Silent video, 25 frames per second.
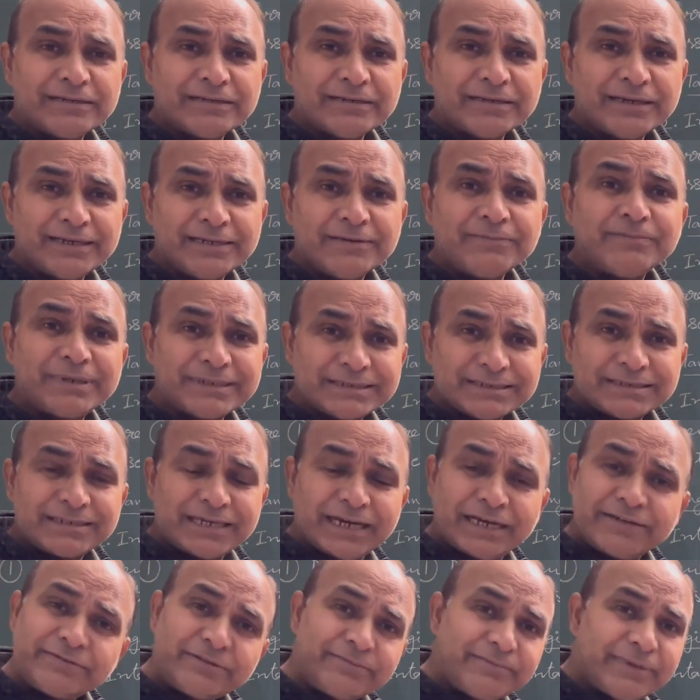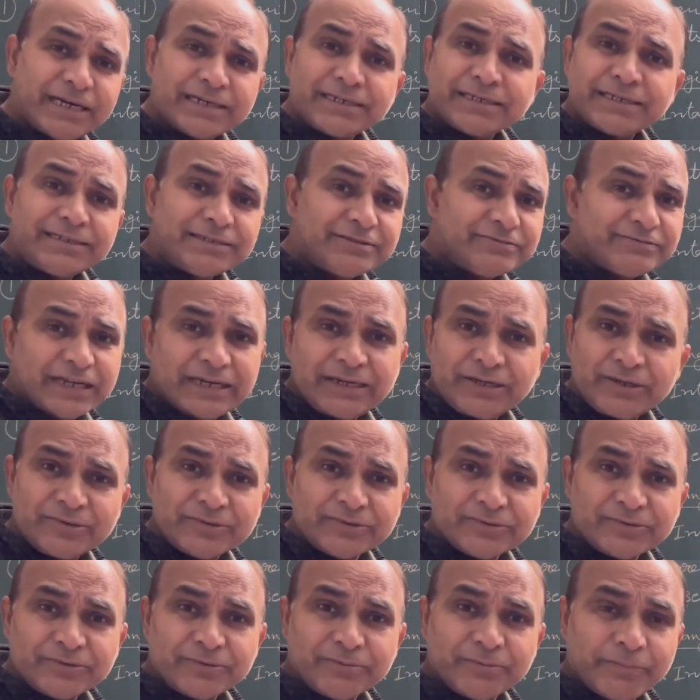it must have a market
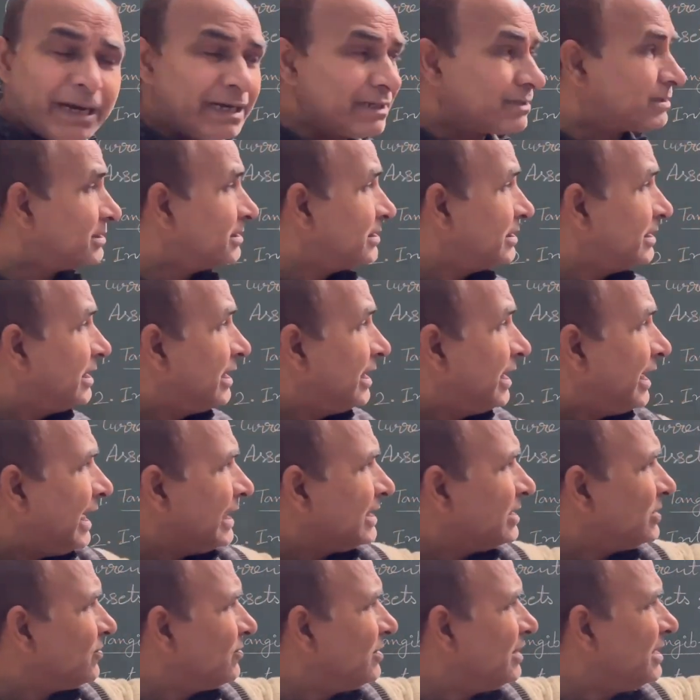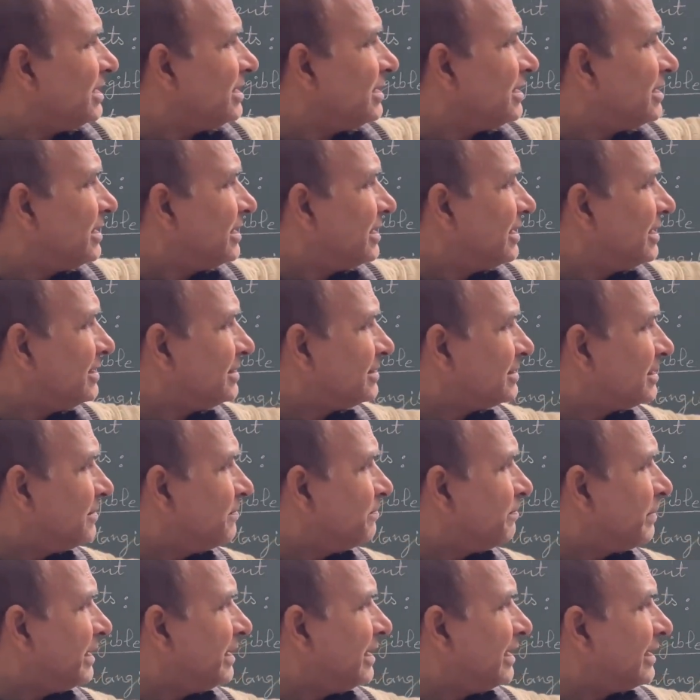value. But actually, in
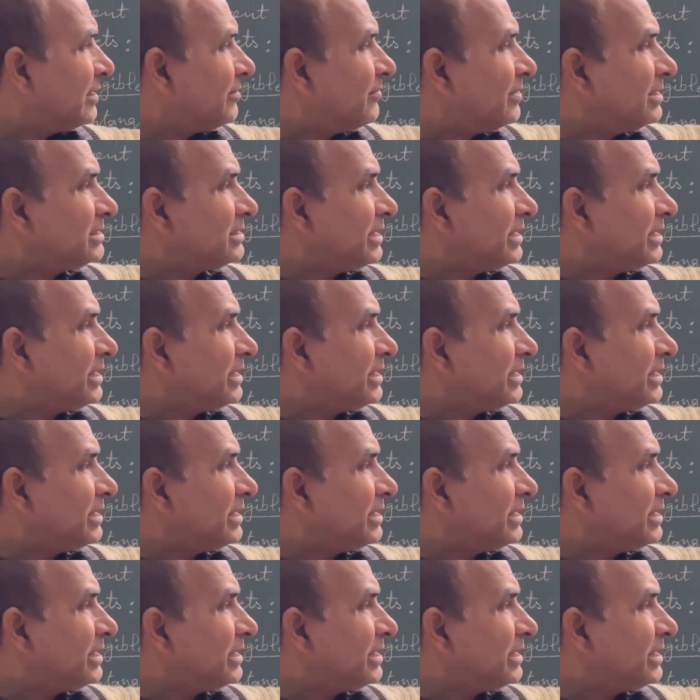simple language,